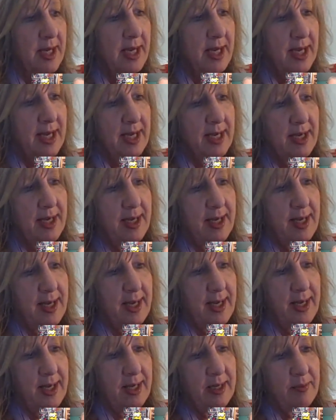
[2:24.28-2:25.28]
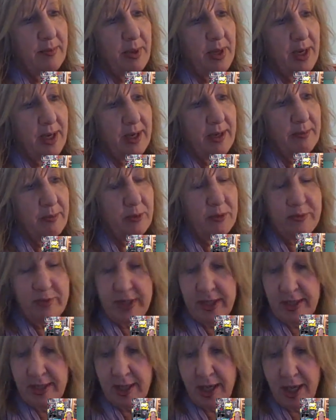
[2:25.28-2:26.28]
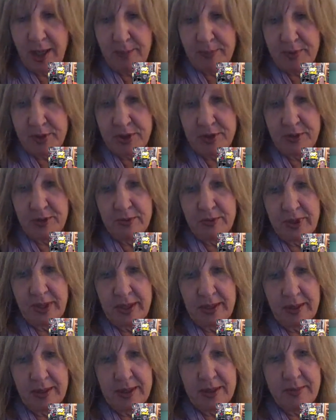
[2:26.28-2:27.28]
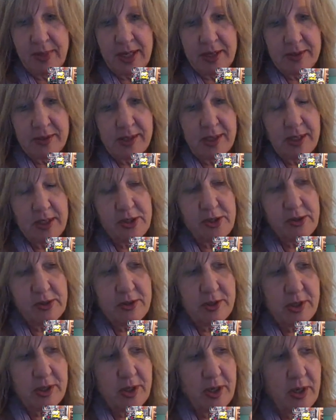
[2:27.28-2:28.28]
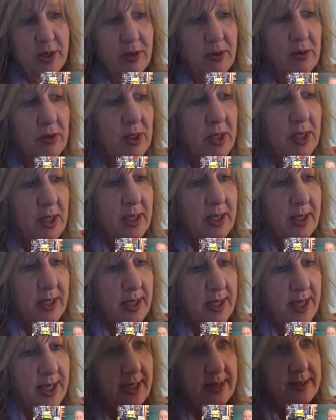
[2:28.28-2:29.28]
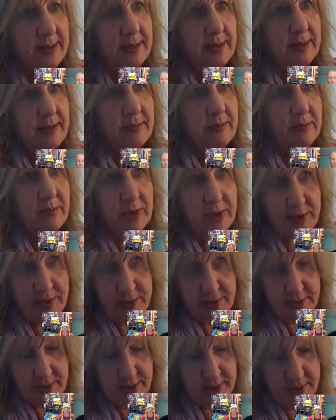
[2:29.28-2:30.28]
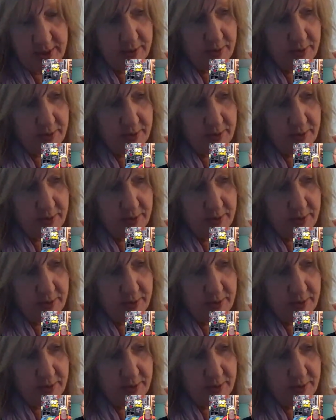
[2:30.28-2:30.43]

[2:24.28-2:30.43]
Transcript: and upon moving up to New England about 6 years ago, connected with this